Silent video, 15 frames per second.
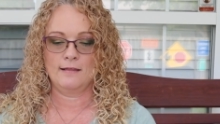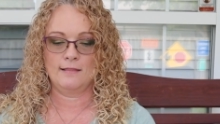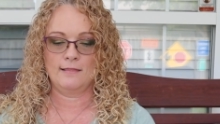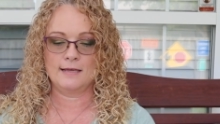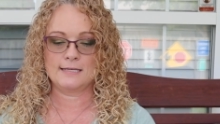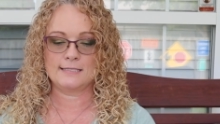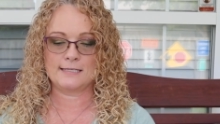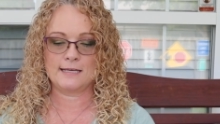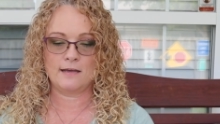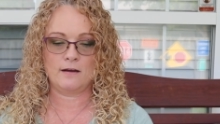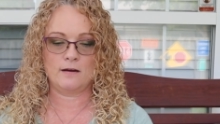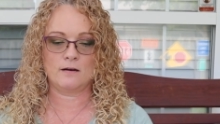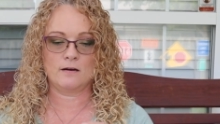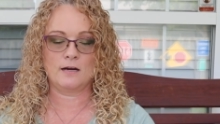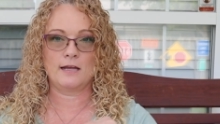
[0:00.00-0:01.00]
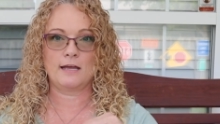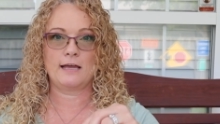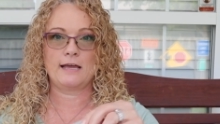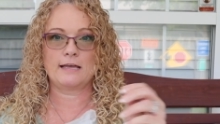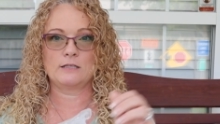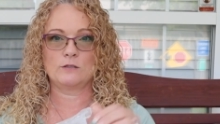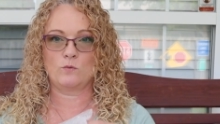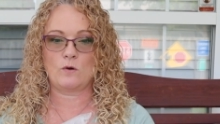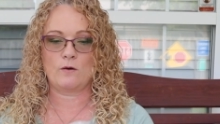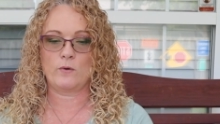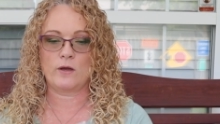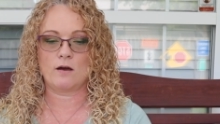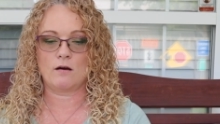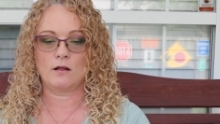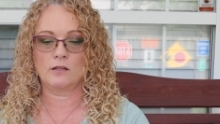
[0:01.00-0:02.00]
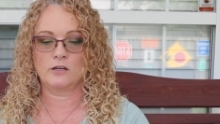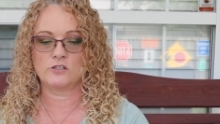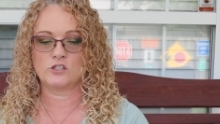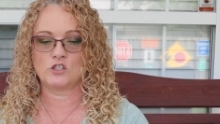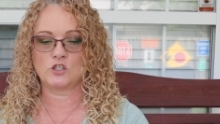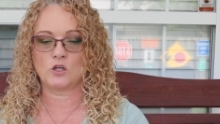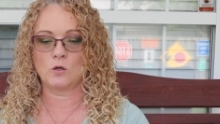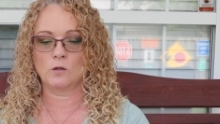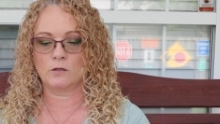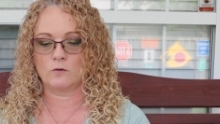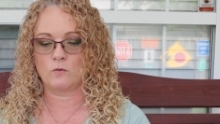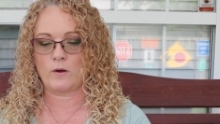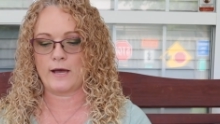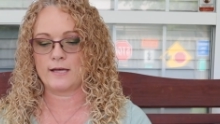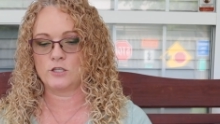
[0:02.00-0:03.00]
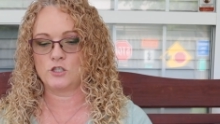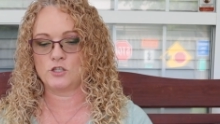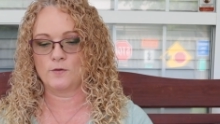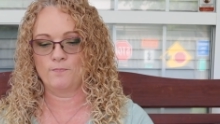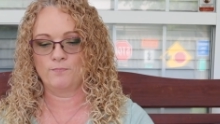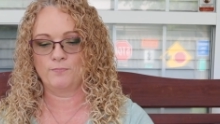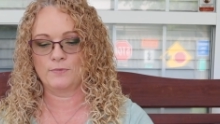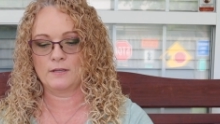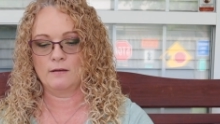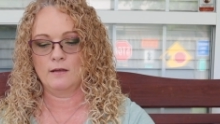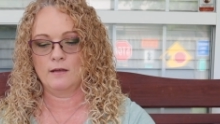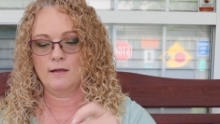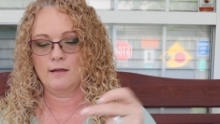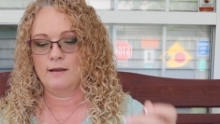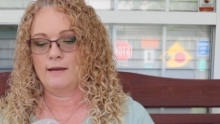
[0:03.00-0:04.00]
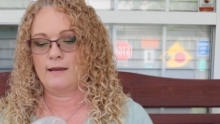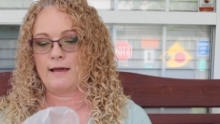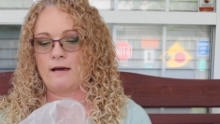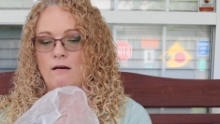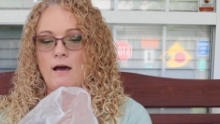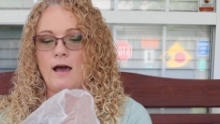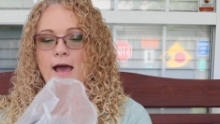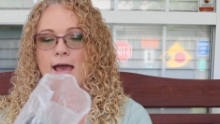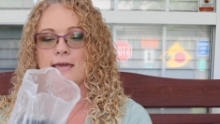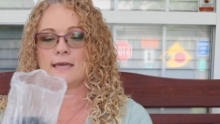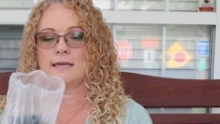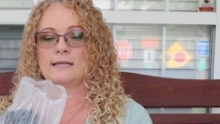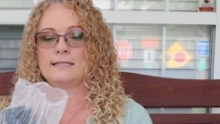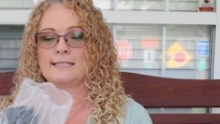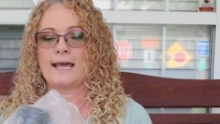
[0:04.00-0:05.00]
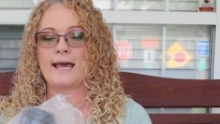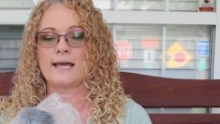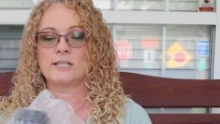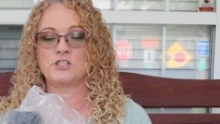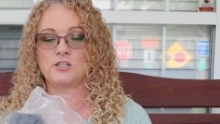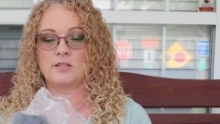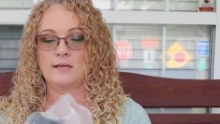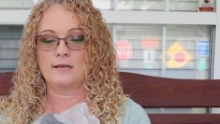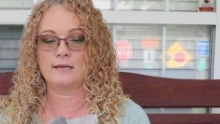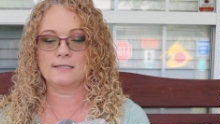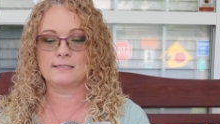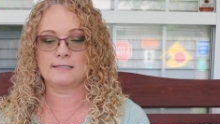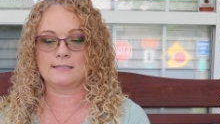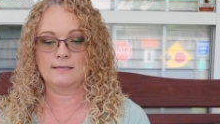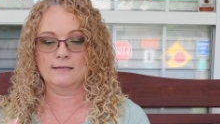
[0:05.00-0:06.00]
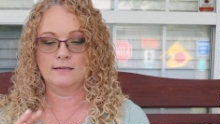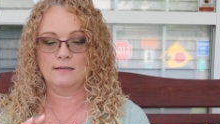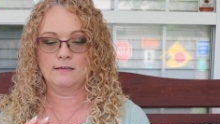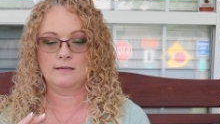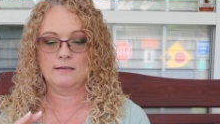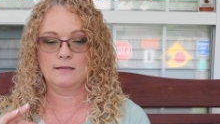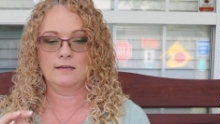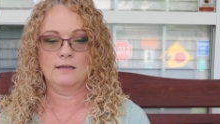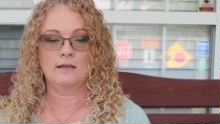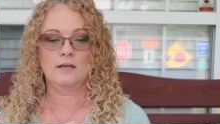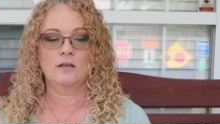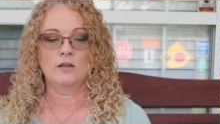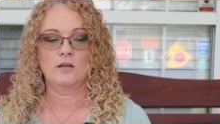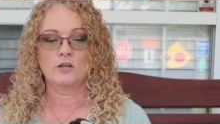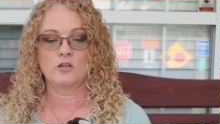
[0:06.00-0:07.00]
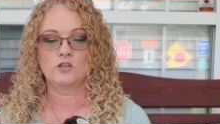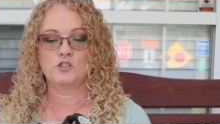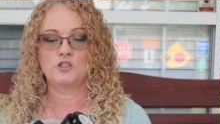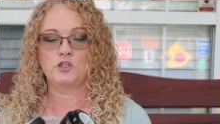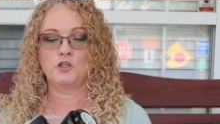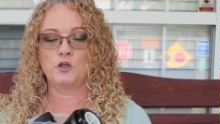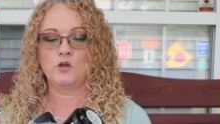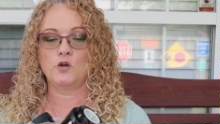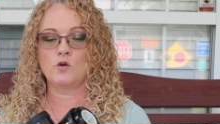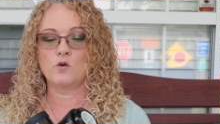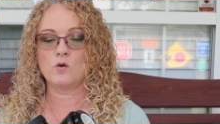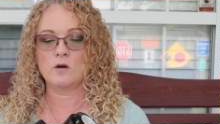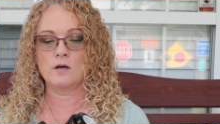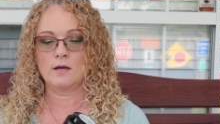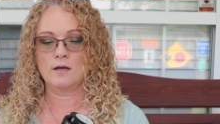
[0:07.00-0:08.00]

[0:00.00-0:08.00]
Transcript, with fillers: This here is what we call a solar wedge. Now I can attach this to